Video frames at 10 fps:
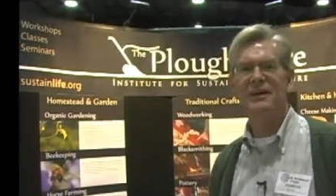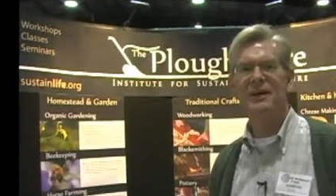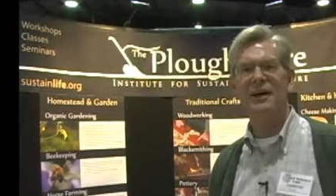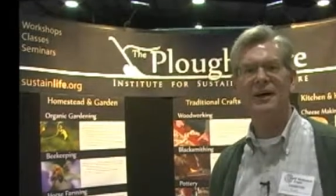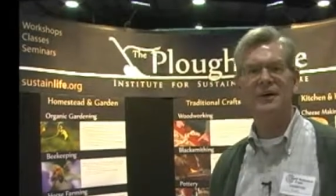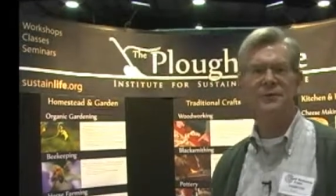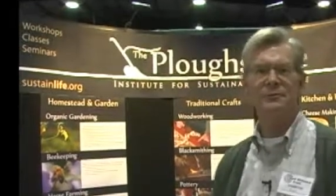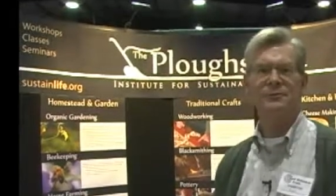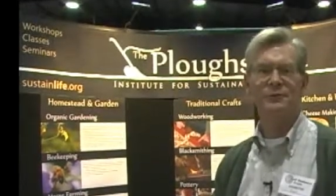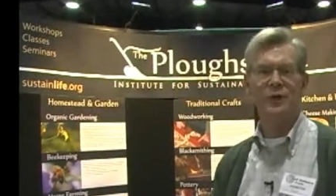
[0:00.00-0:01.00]
Uh,
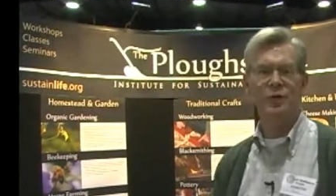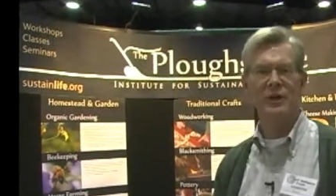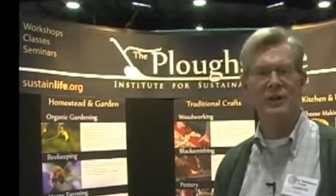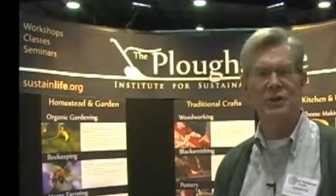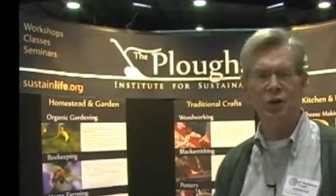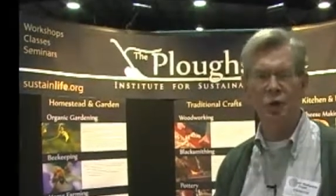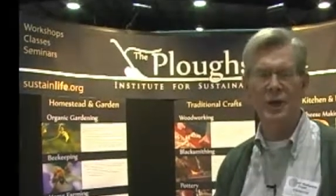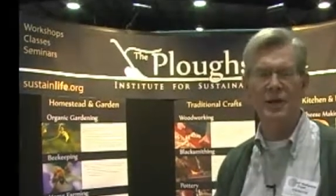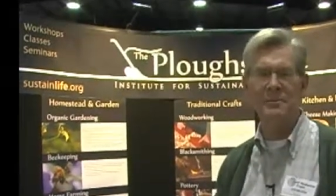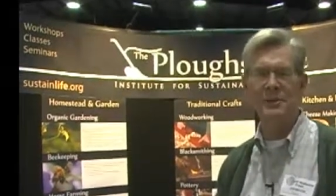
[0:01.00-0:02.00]
we
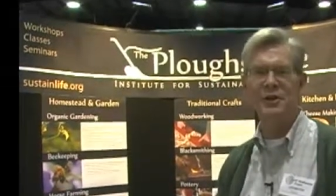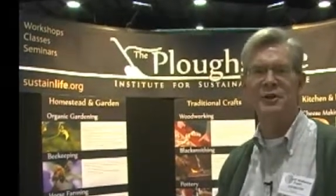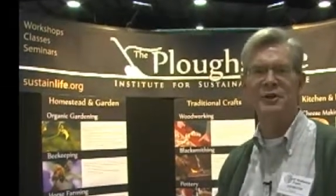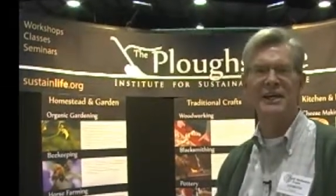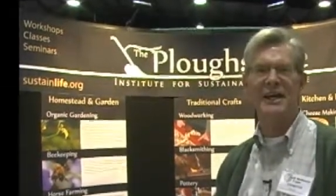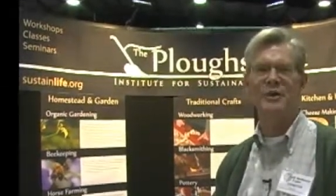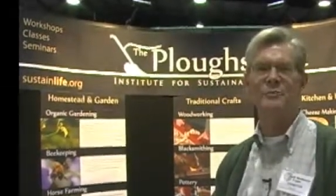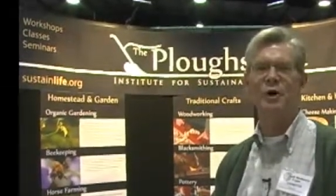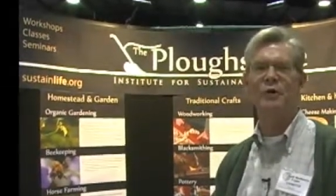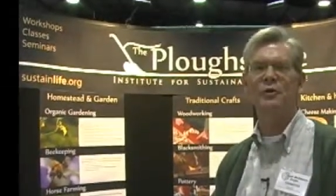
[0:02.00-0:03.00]
enjoy coming here to the
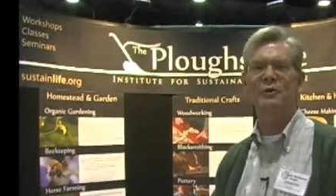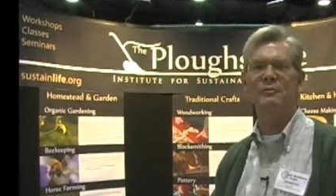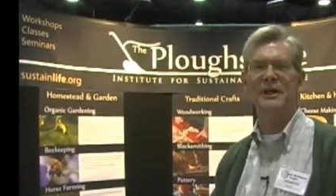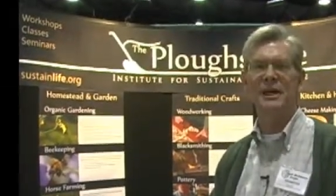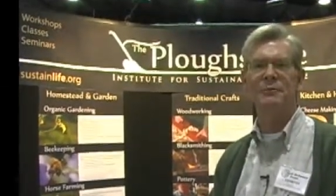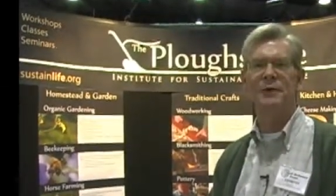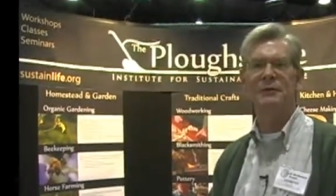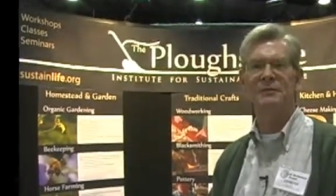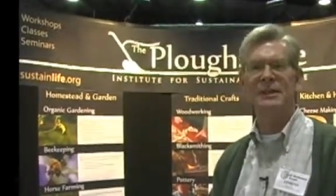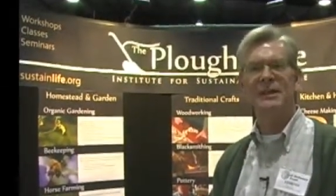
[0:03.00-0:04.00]
expo to be able
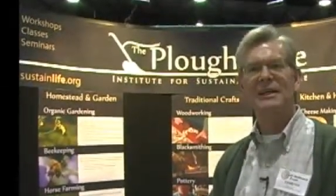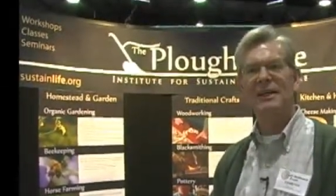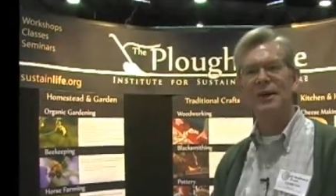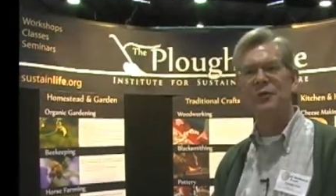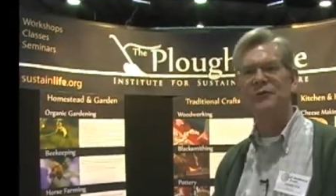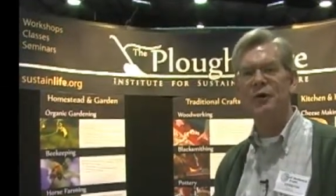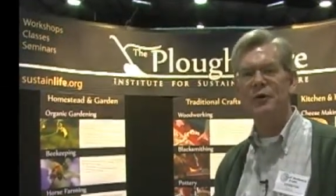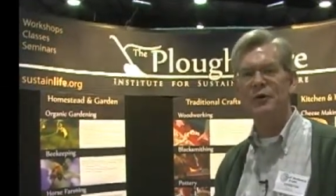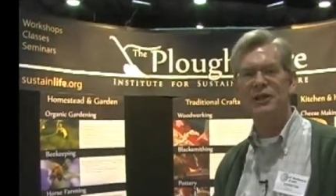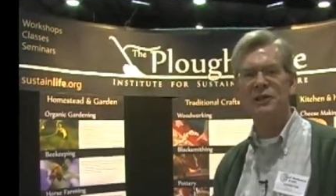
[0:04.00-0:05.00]
to let other
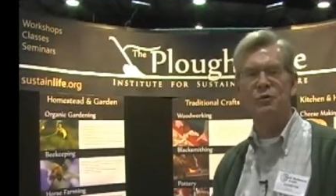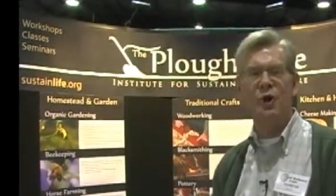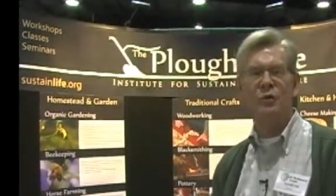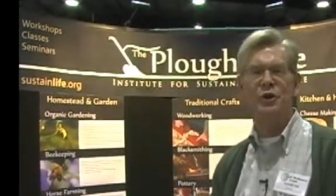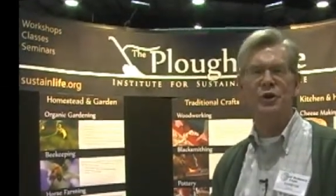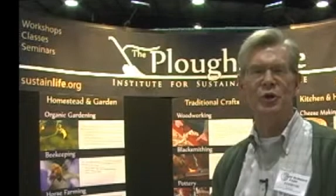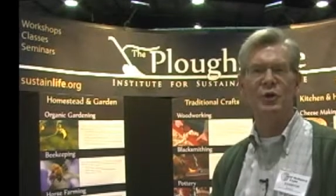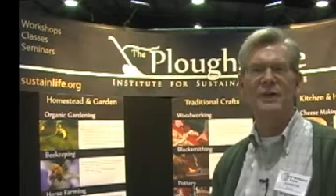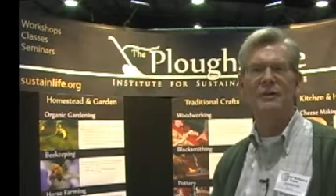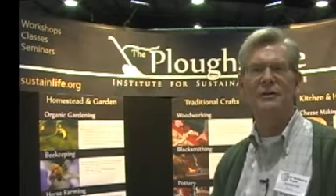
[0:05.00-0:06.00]
folks see what we're
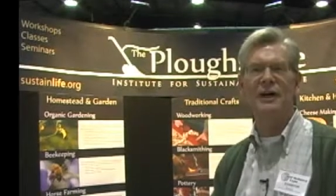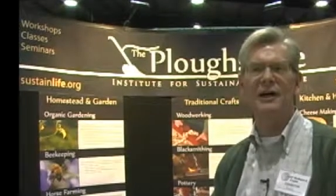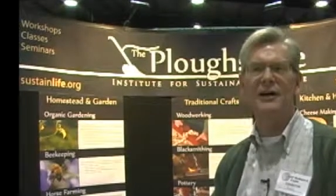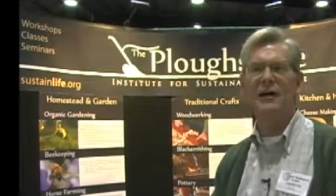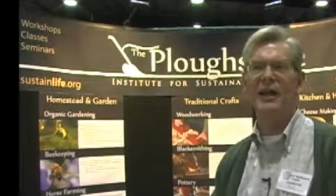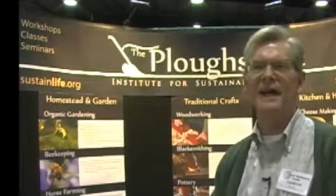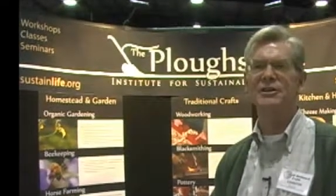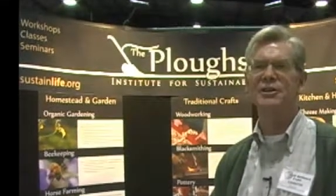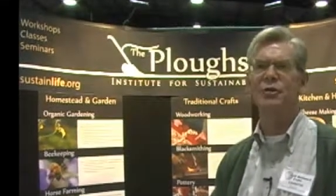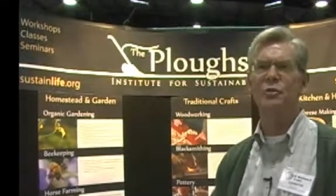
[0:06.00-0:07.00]
doing. Uh, our
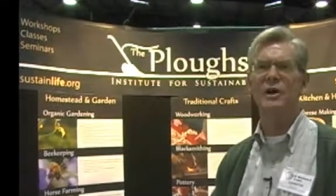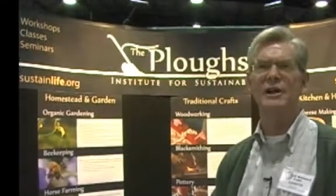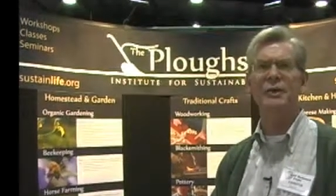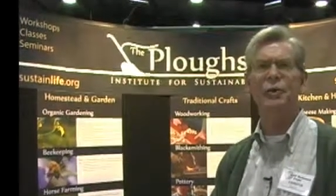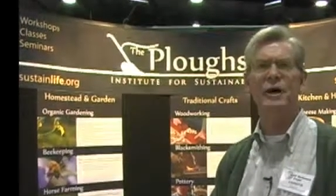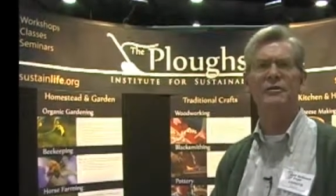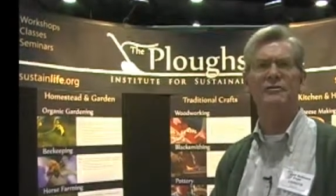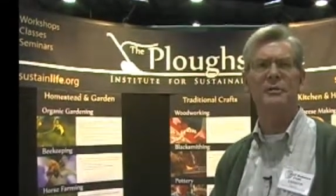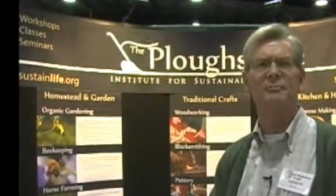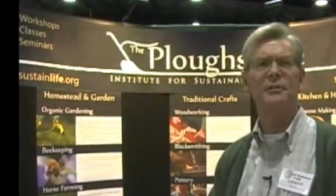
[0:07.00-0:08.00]
classes run anywhere
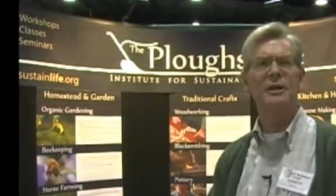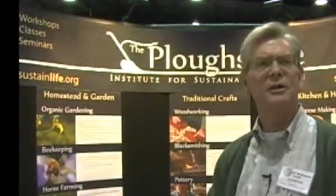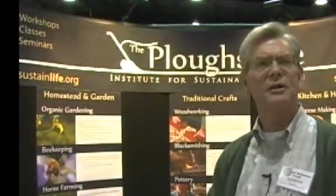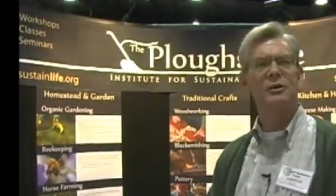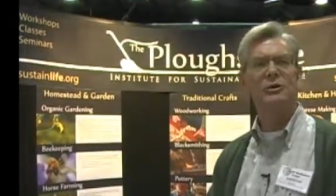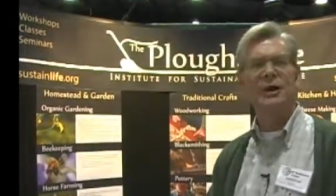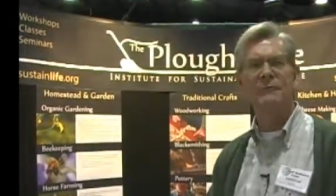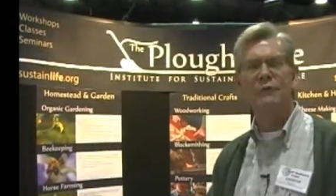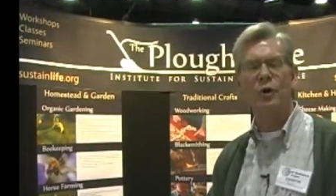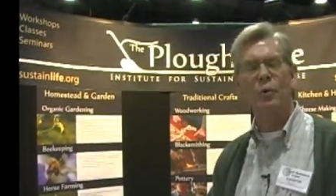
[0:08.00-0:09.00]
from you can
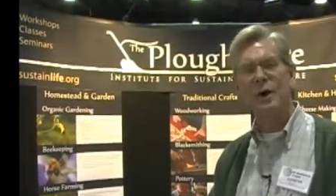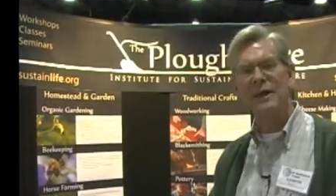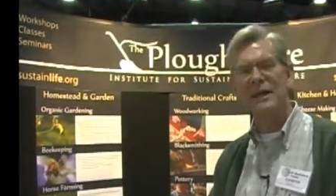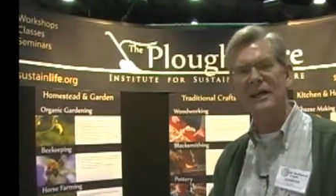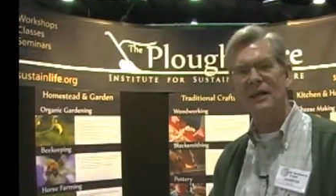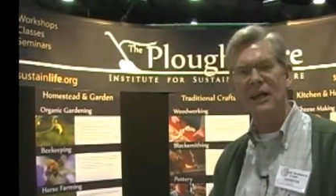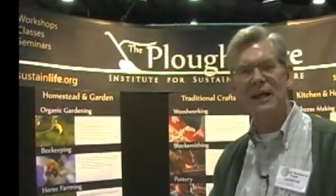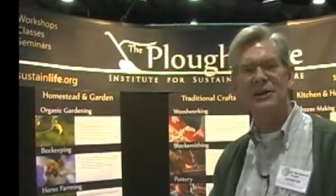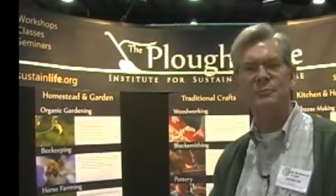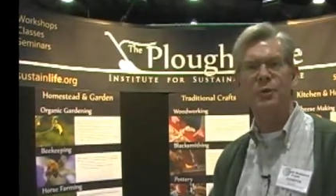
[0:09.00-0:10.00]
come for a one day
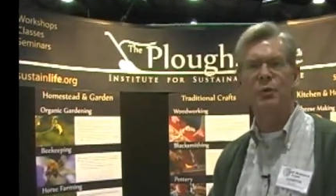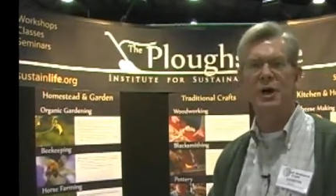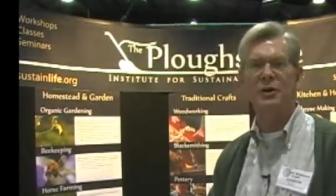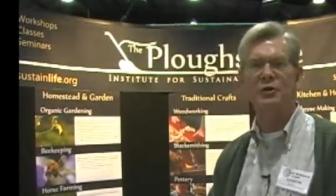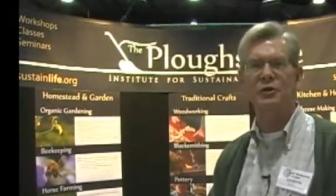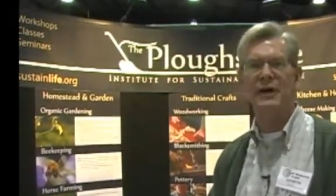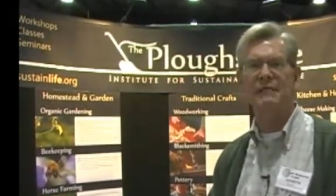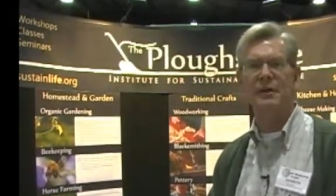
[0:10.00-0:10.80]
class, but we also have